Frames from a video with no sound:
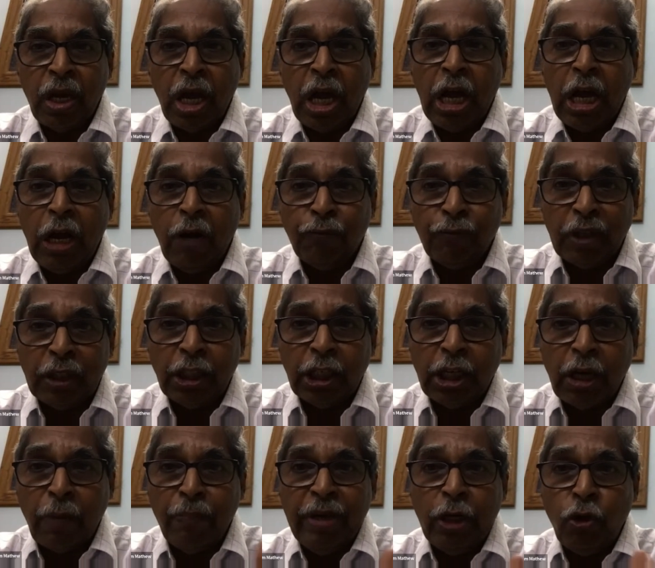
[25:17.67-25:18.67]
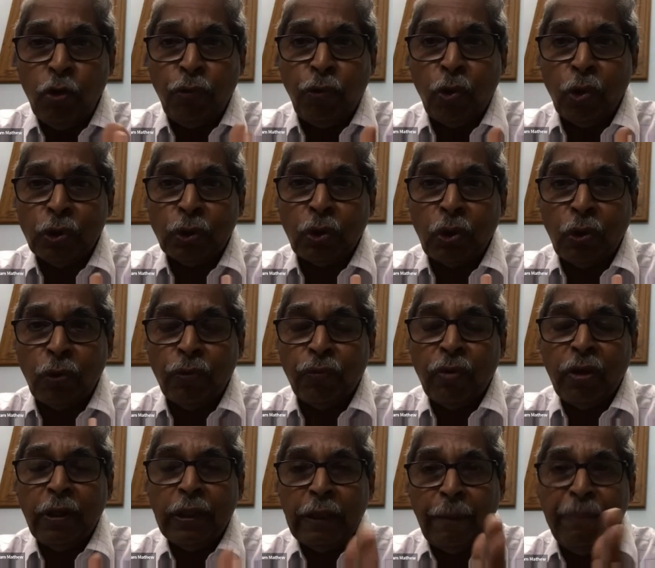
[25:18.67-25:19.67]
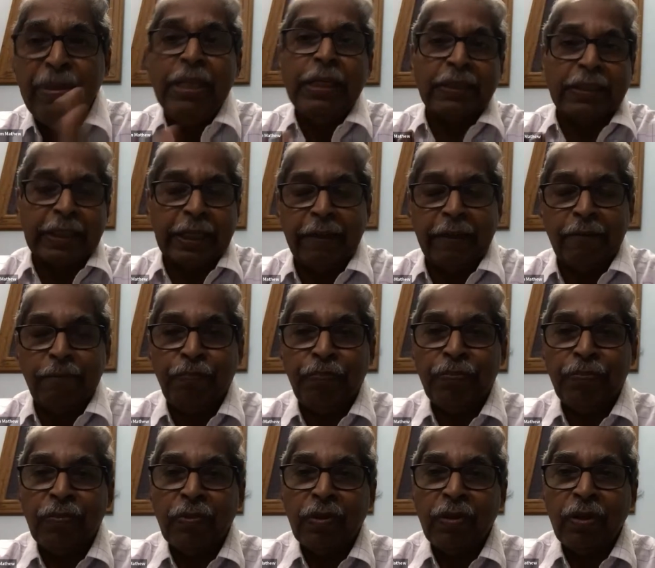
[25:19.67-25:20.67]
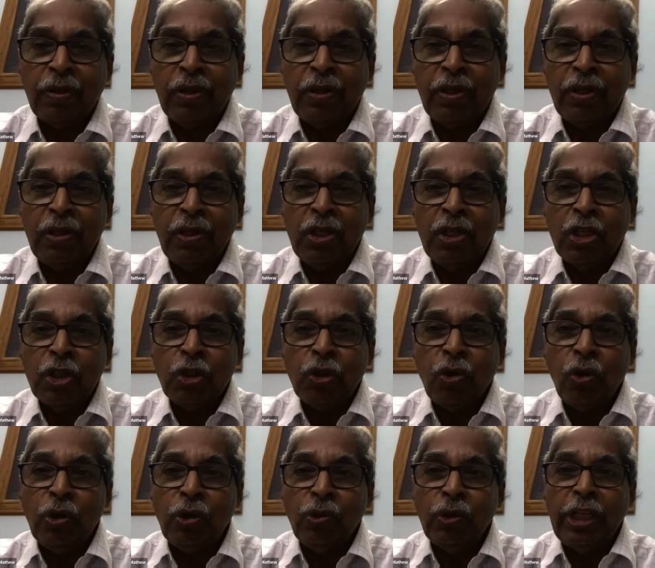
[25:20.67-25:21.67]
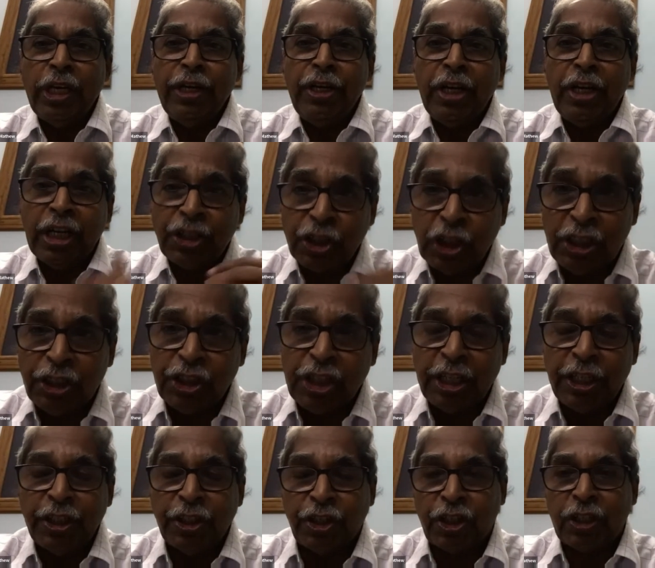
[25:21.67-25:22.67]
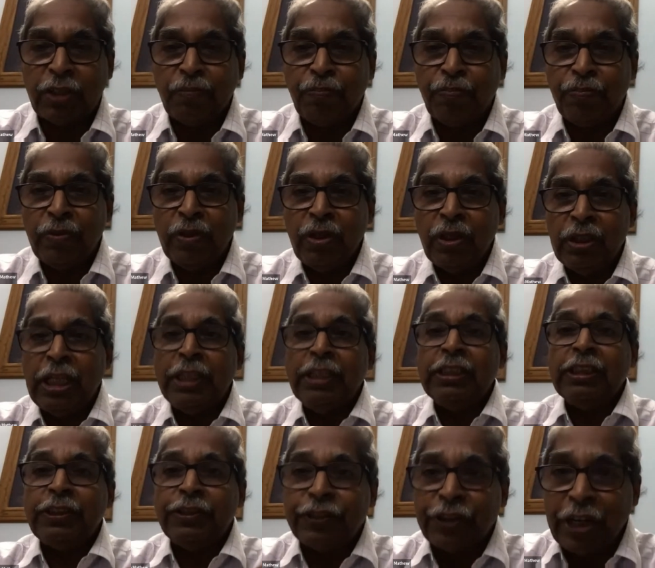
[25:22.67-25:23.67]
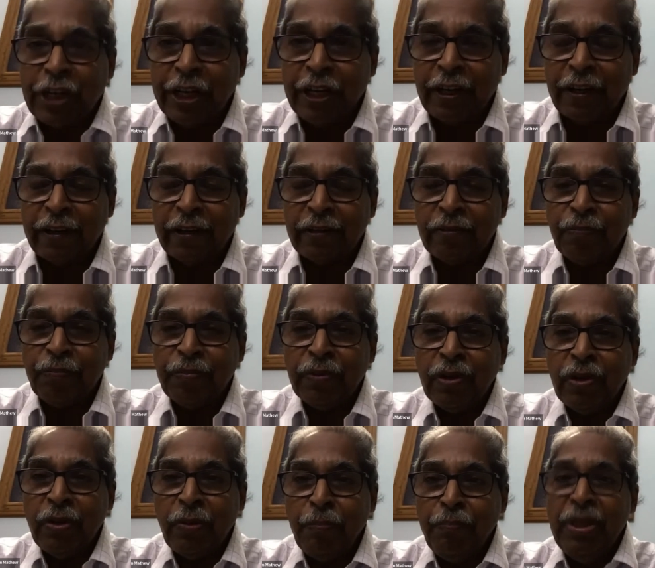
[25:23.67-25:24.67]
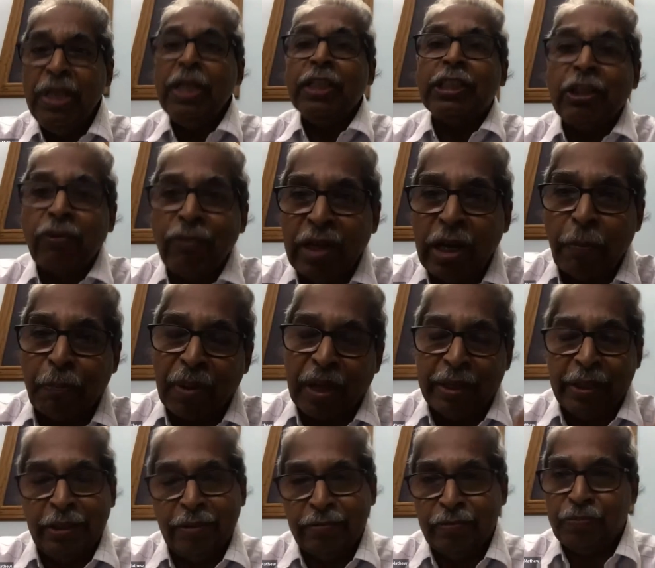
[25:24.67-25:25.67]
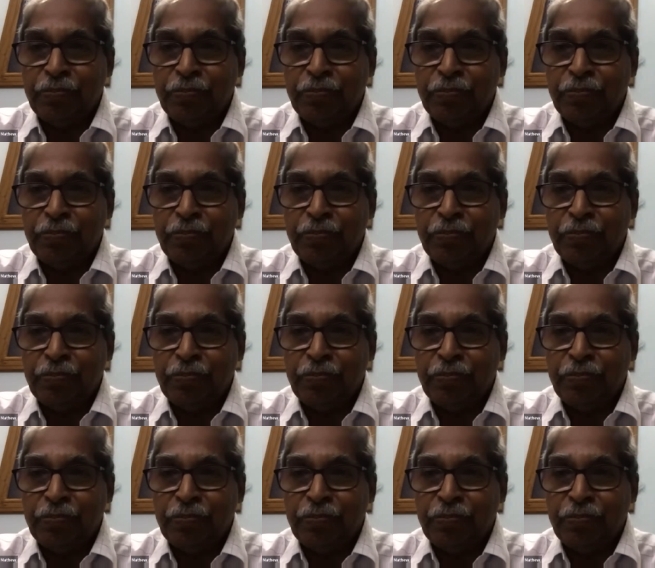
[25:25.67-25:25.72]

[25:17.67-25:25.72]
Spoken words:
after the coming into force of the BSA. So to the next stage, that is the trial, BSA will apply.